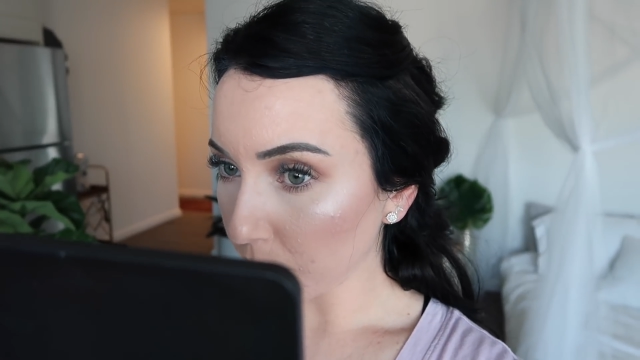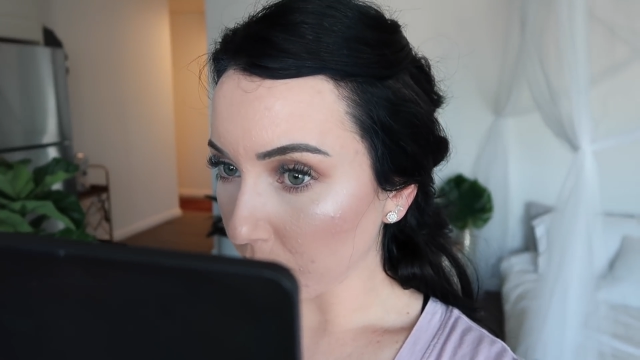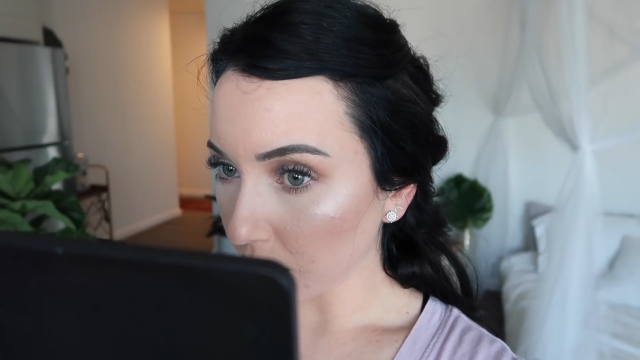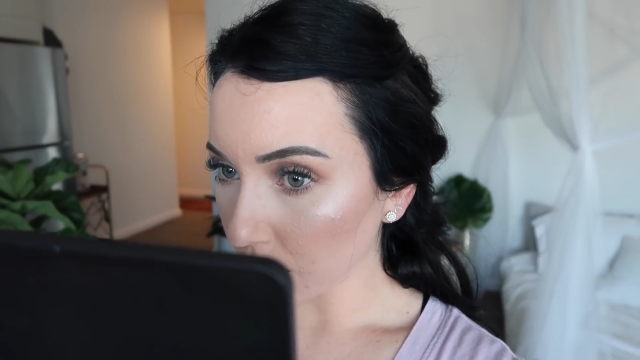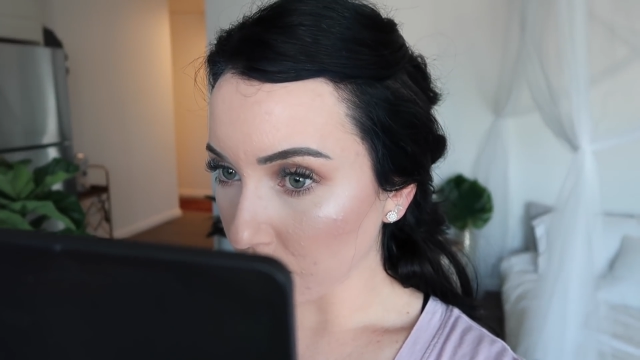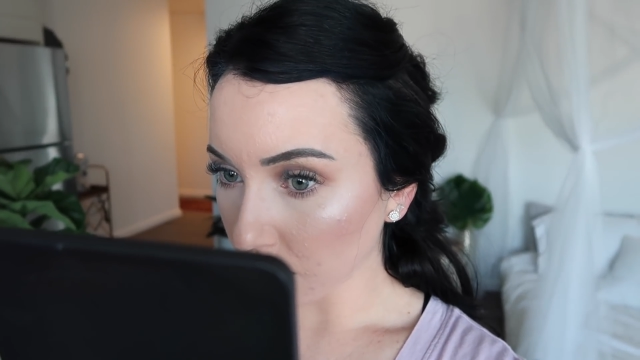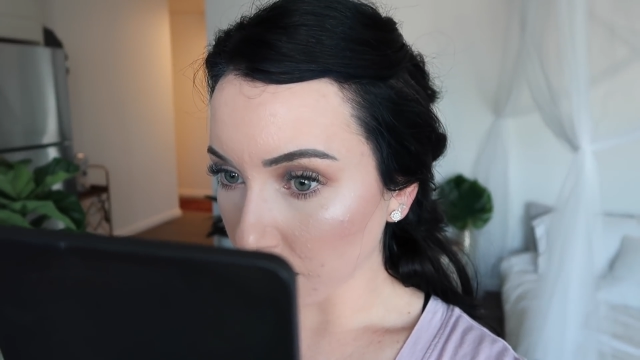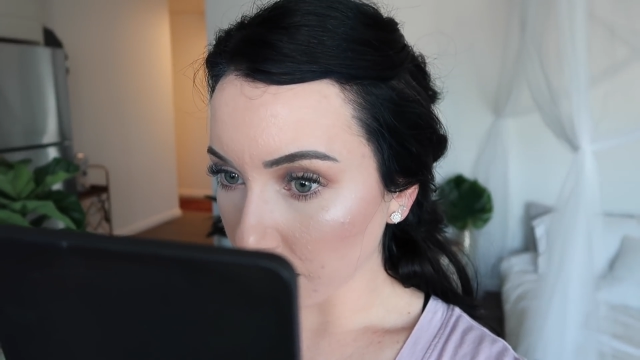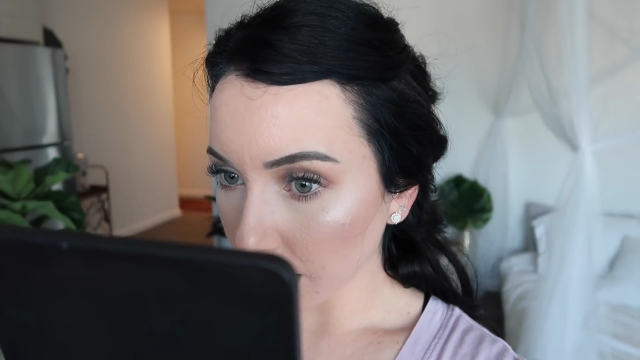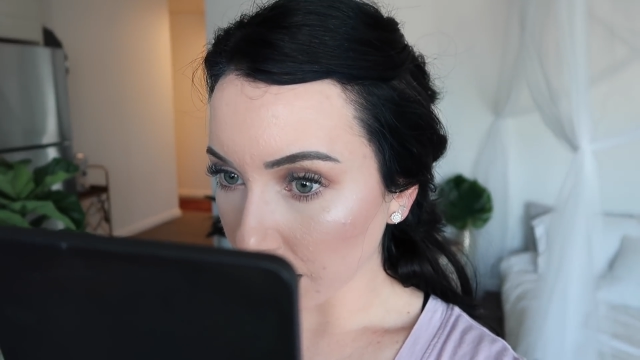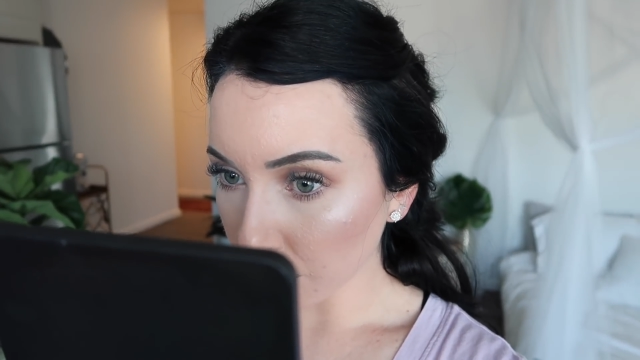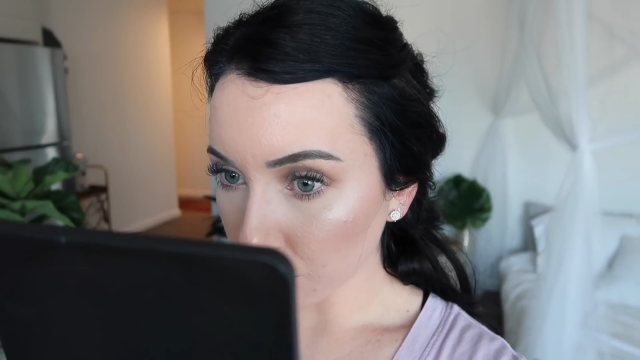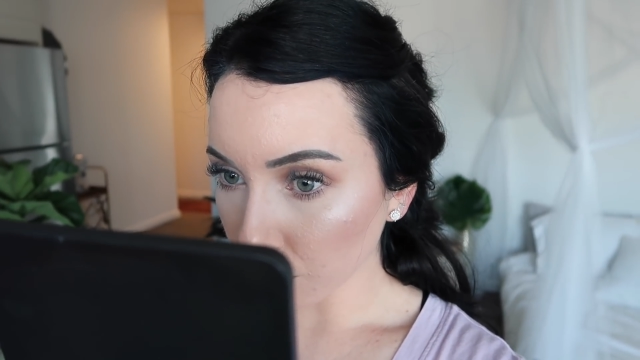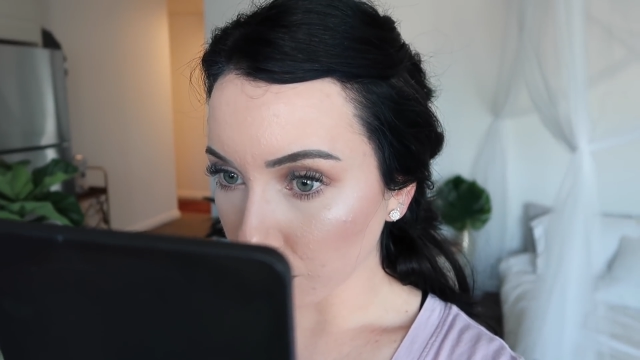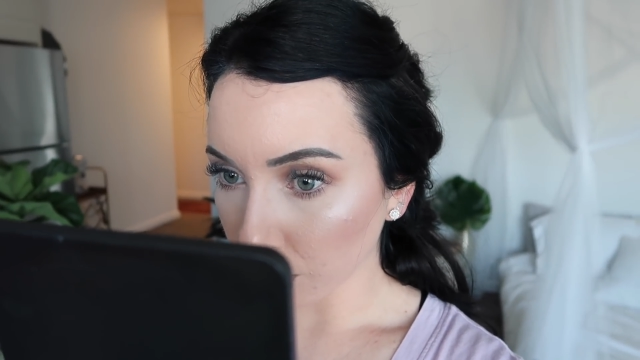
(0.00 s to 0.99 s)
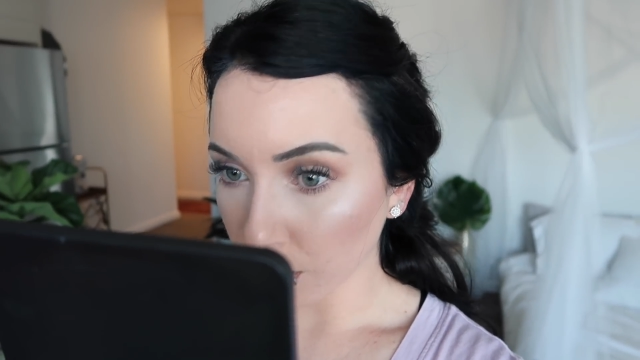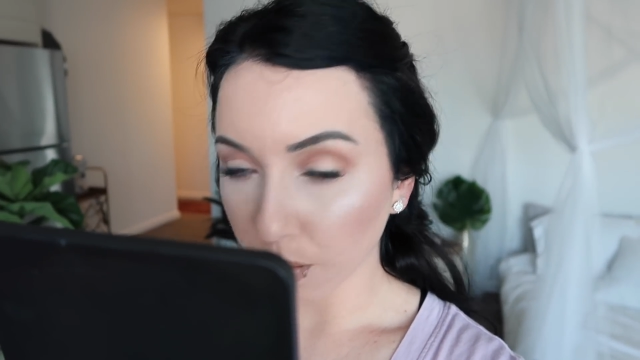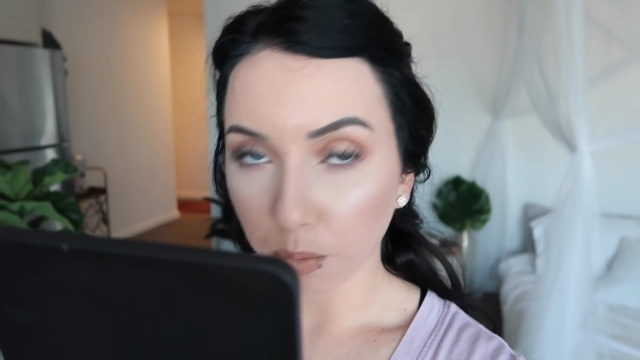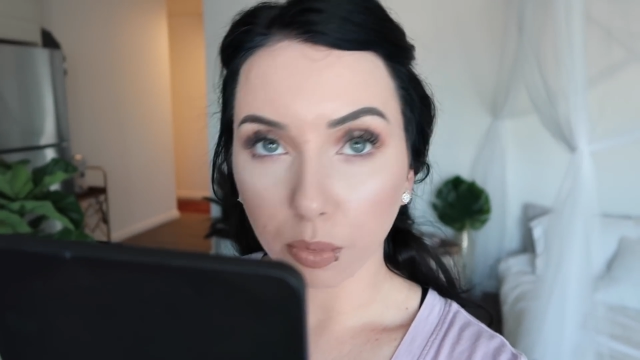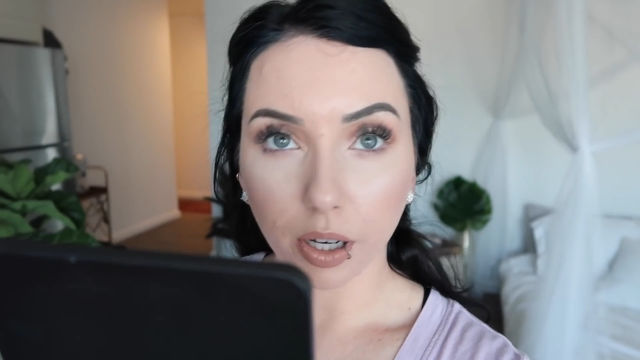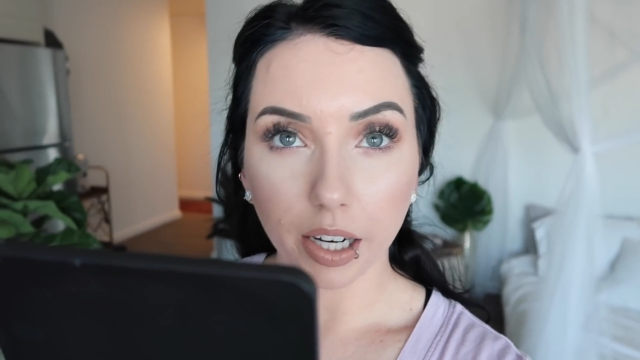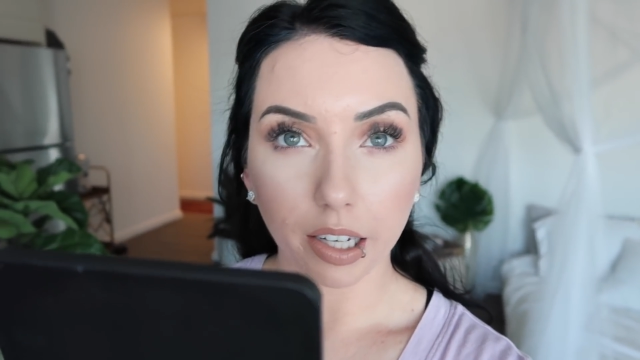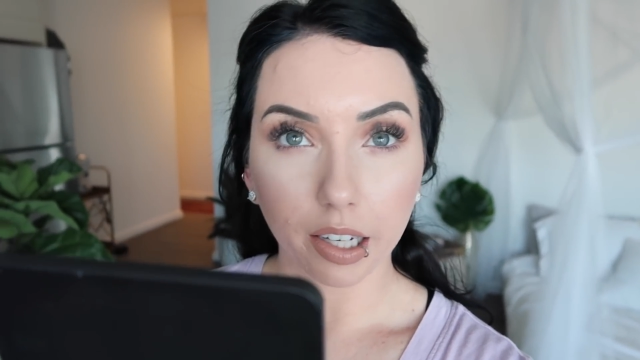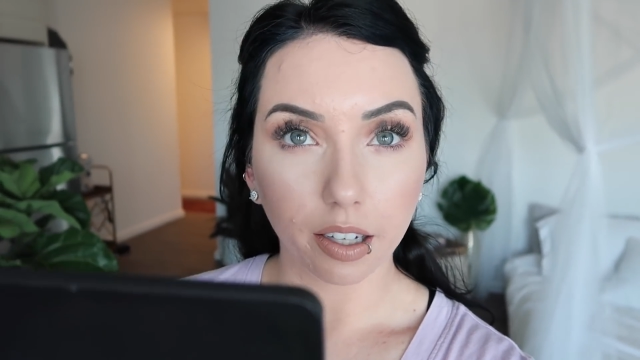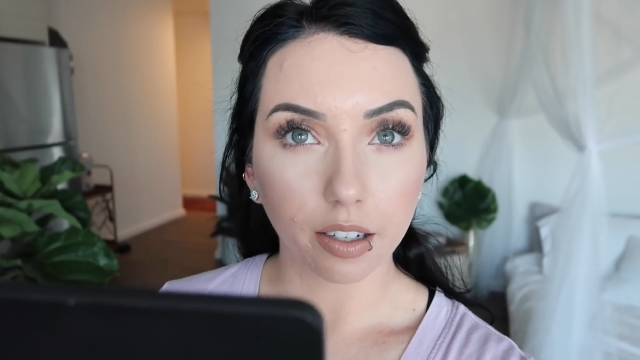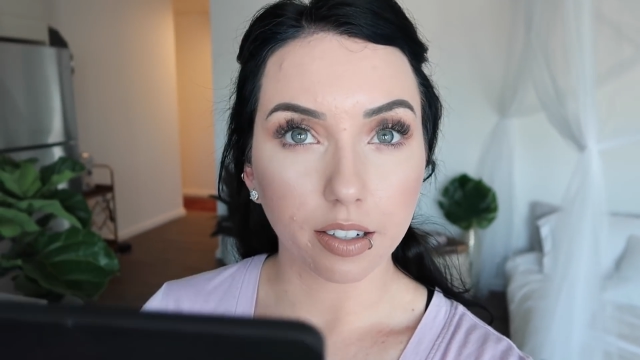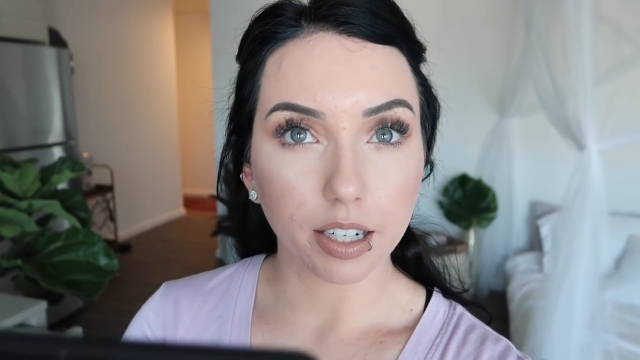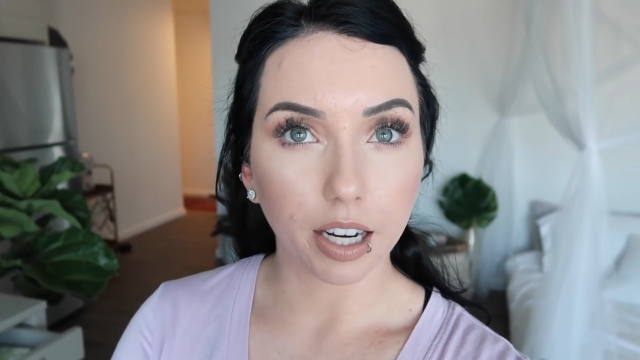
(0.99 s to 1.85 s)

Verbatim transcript: but it's not actually breaking